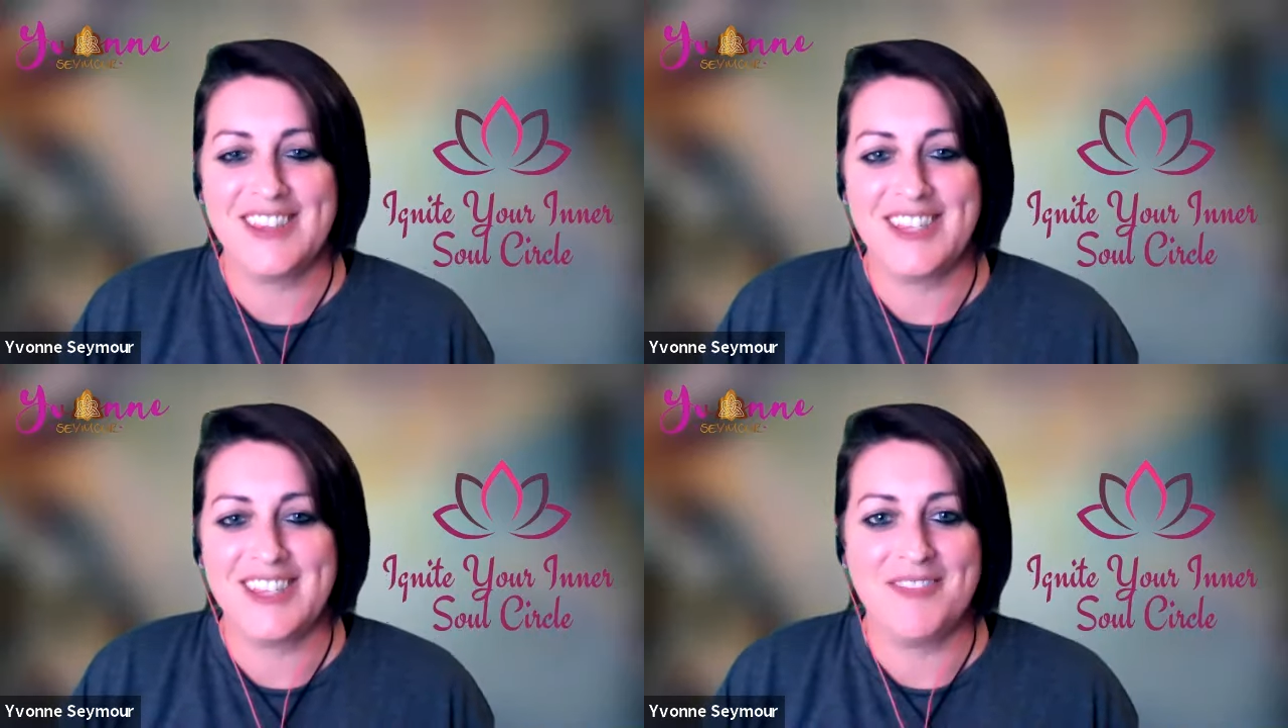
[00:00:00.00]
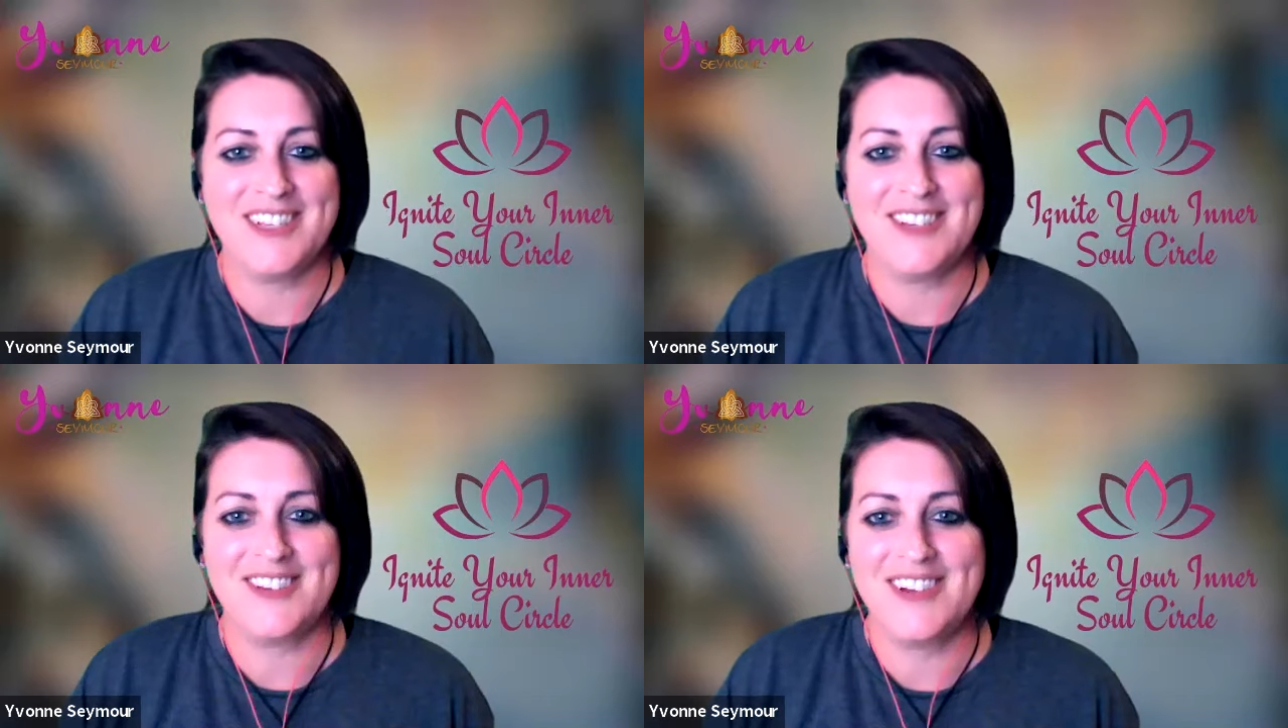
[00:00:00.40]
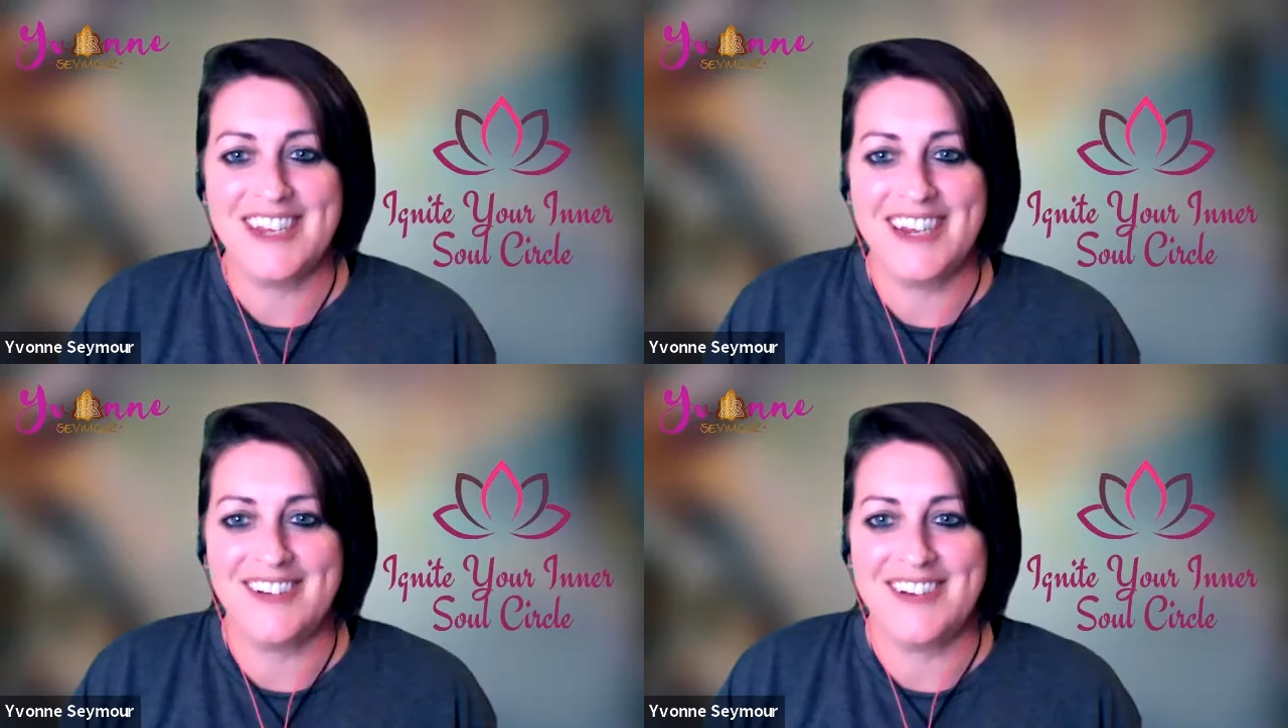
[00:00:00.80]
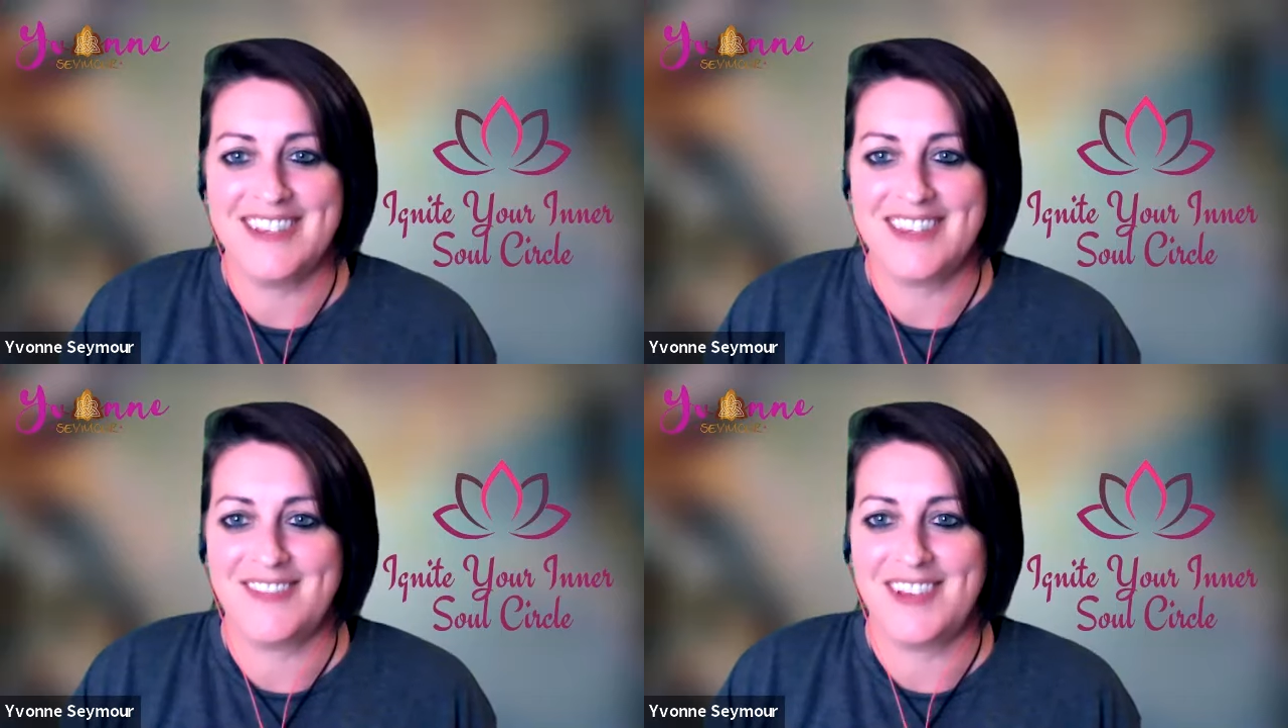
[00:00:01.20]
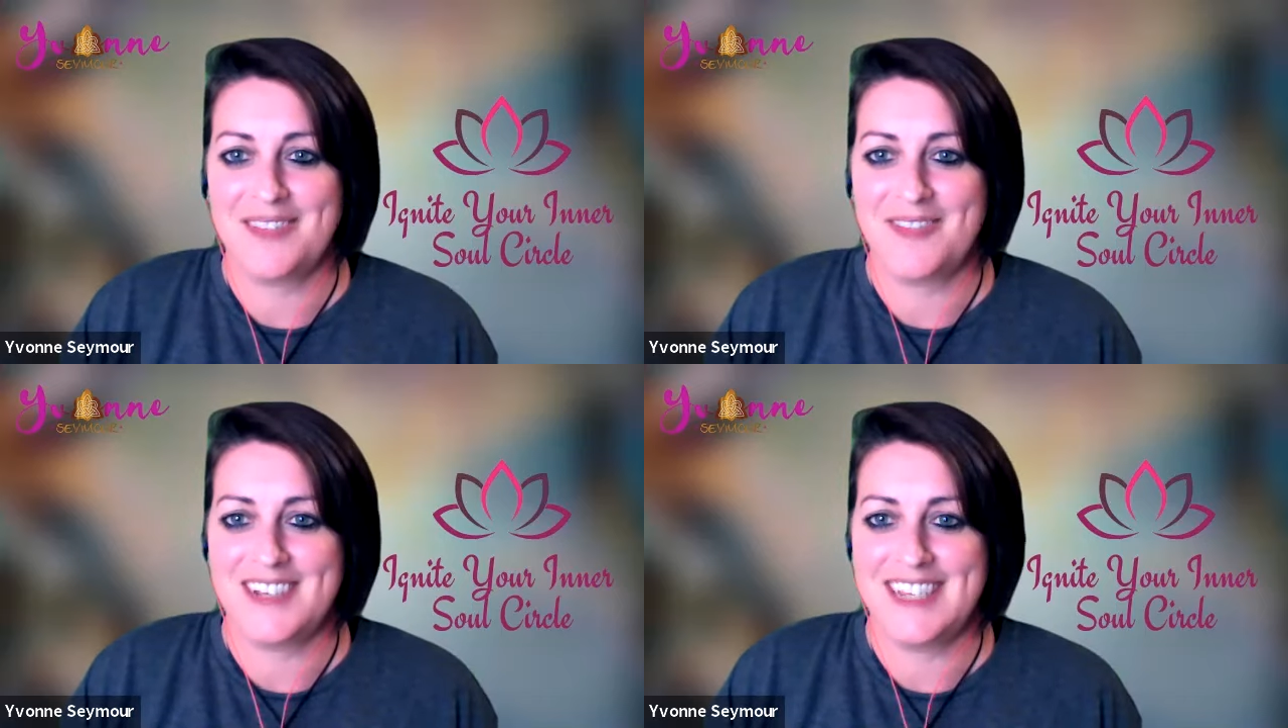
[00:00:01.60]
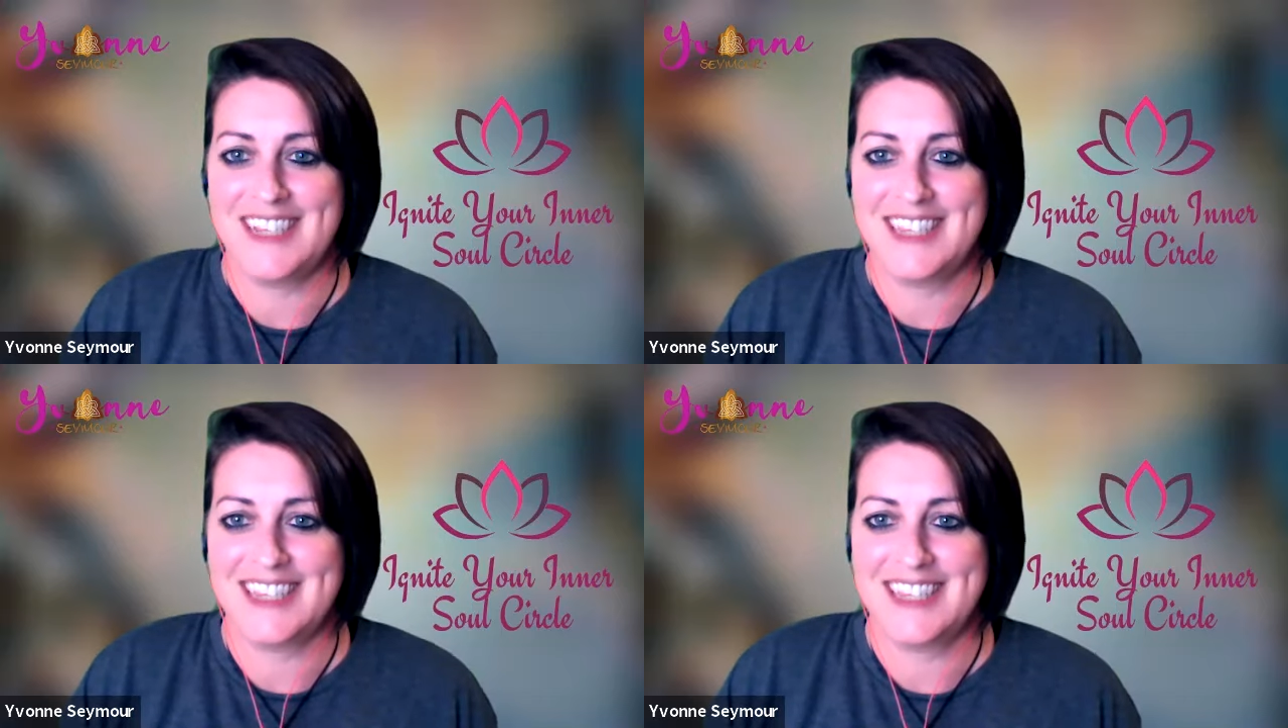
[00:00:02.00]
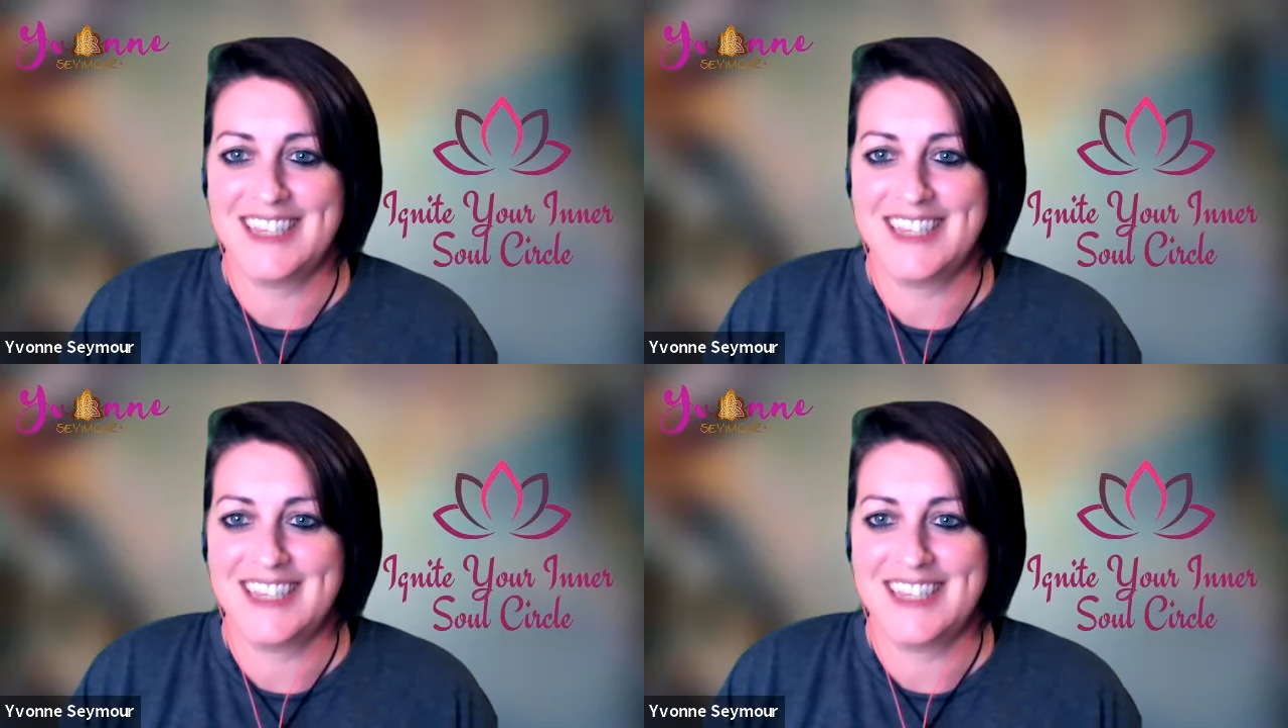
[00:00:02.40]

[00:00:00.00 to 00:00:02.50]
So they're my three areas of expertise.